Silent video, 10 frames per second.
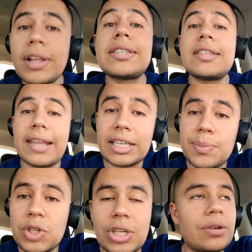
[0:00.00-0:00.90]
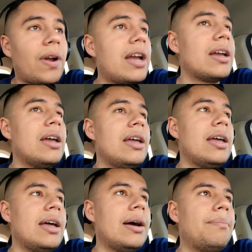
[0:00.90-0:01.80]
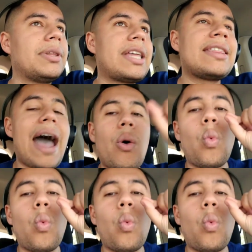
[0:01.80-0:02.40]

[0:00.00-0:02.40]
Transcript: on to the next machine, right? But then that